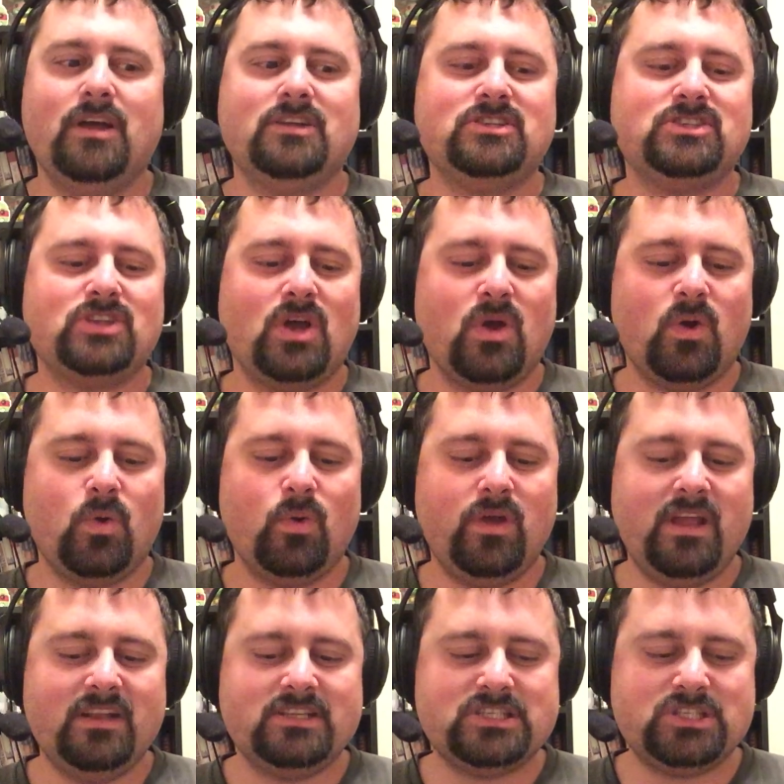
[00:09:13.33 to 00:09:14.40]
So
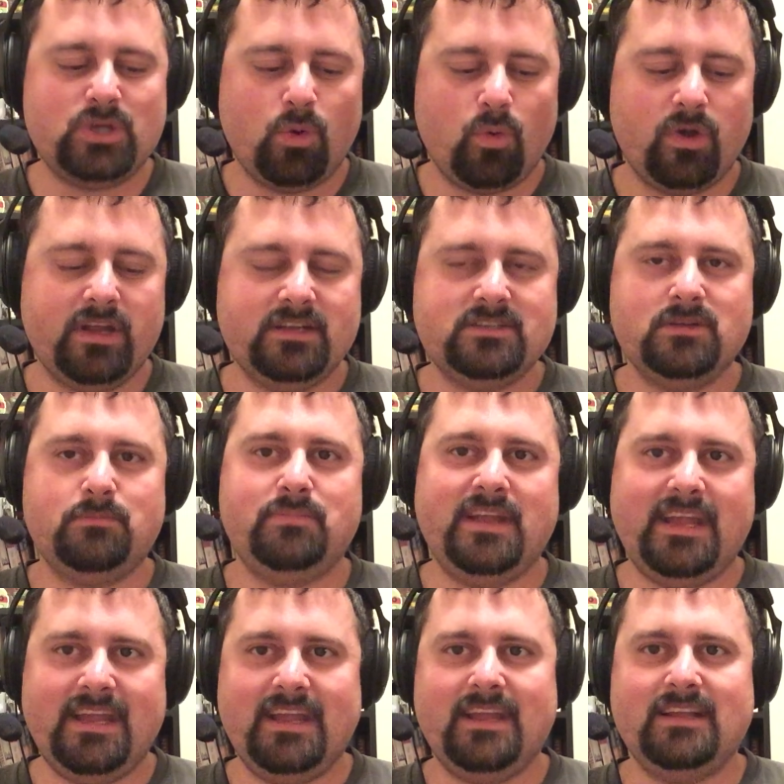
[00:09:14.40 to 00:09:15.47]
it's going to
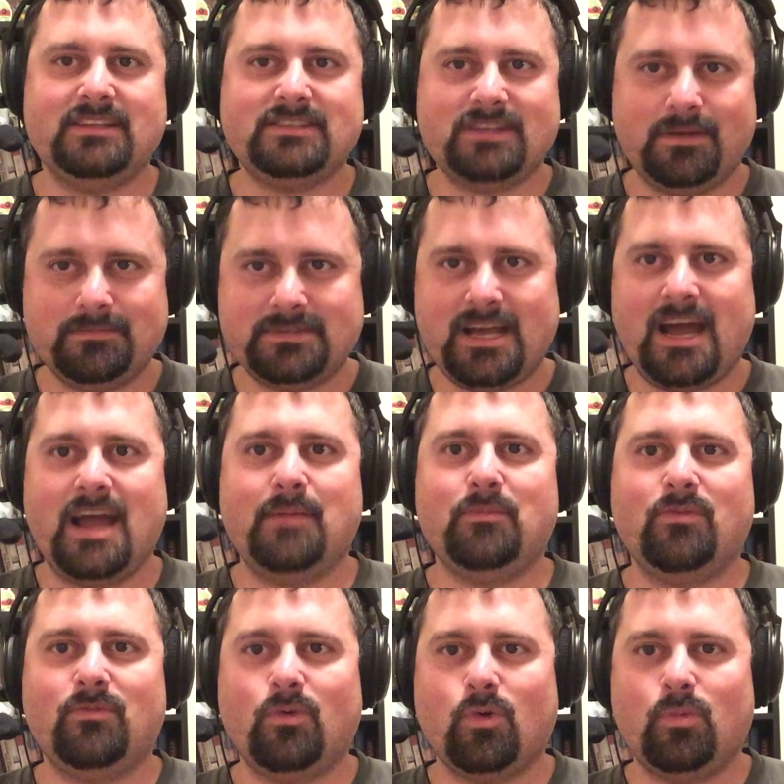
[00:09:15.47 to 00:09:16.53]
be some time
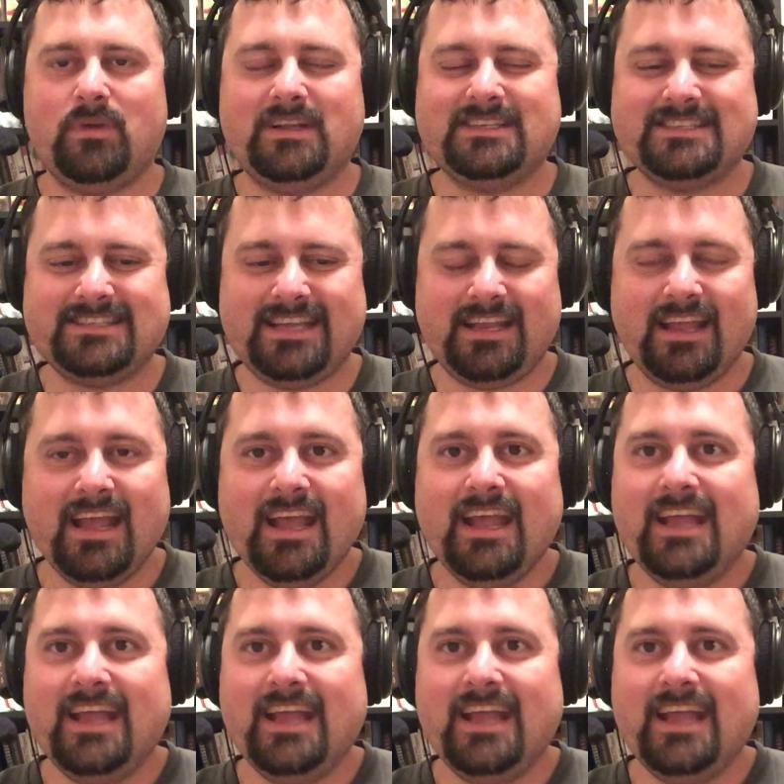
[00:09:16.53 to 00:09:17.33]
before we see.